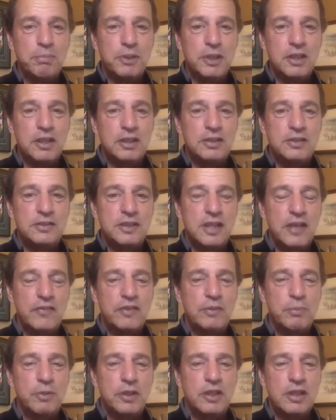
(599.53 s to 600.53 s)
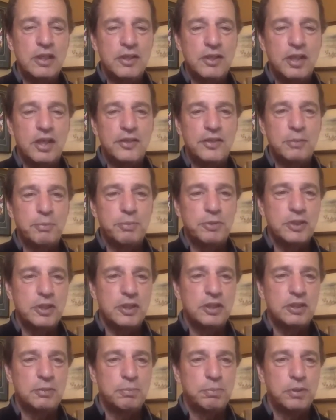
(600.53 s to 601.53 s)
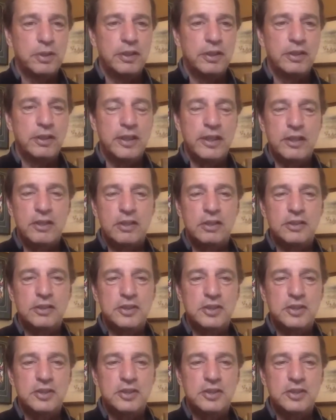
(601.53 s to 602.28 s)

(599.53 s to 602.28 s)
because everybody thought the particular player had all this